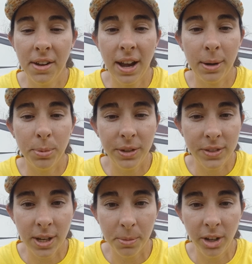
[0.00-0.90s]
kind of brief
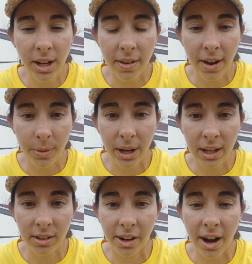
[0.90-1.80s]
summary of how we
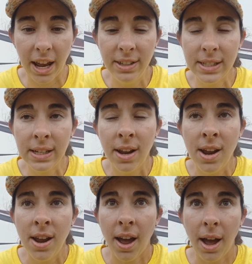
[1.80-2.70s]
handle our eggs.
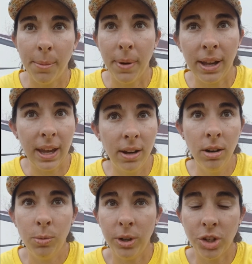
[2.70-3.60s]
Um, again,
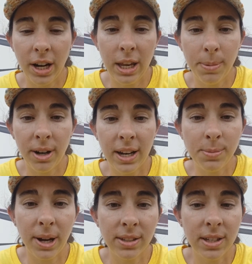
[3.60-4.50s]
we try to keep our
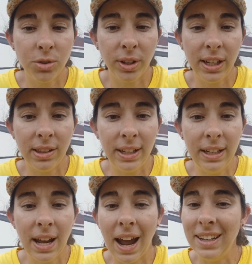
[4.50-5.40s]
nest boxes really
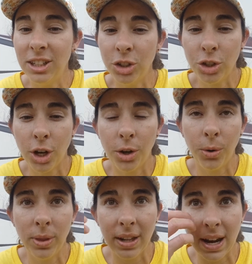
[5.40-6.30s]
clean. I didn't
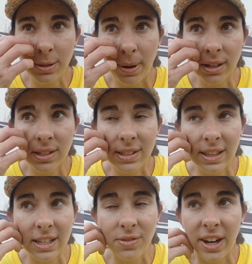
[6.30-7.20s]
show the nest boxes
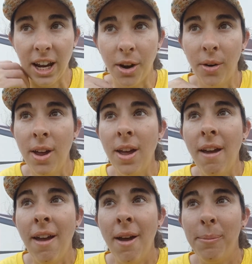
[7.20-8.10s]
in this video
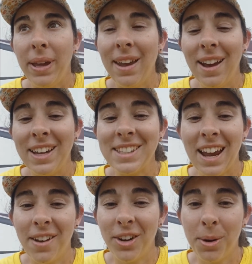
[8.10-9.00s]
because
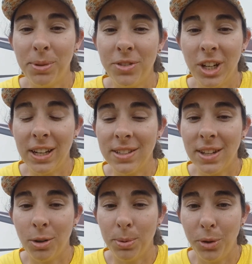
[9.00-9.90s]
I have a couple of chickens
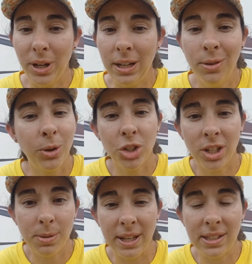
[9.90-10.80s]
that are broody, which
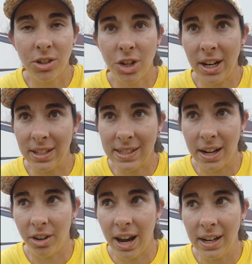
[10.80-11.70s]
just means they're trying to
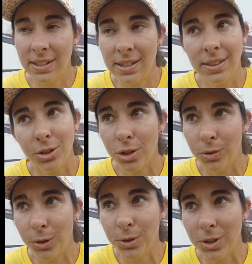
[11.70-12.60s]
set on eggs. There's no
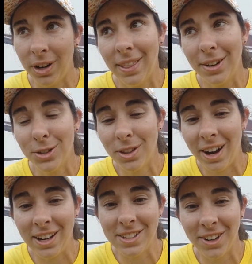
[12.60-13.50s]
rooster in there, so their
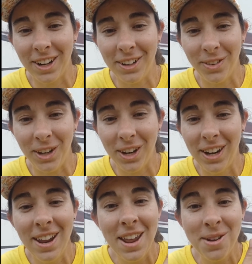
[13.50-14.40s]
eggs aren't gonna do any
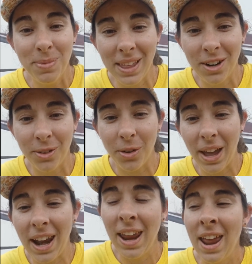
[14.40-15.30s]
good, but they don't know
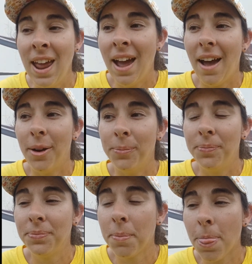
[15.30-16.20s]
that. Um,
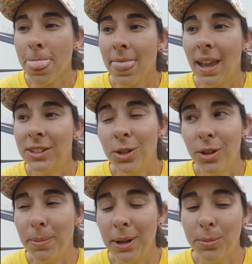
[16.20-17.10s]
so
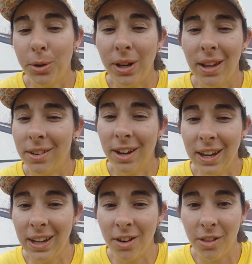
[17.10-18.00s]
they're being broody and they're
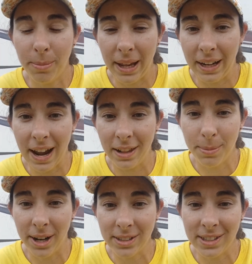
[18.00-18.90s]
kicking all the bedding out of the
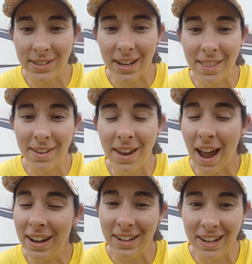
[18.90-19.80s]
boxes and the,
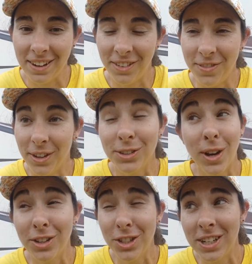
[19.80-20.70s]
I need to get it refilled. So
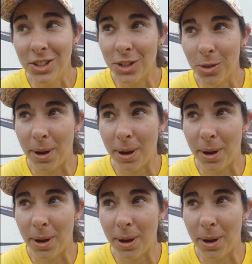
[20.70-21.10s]
I just didn't show the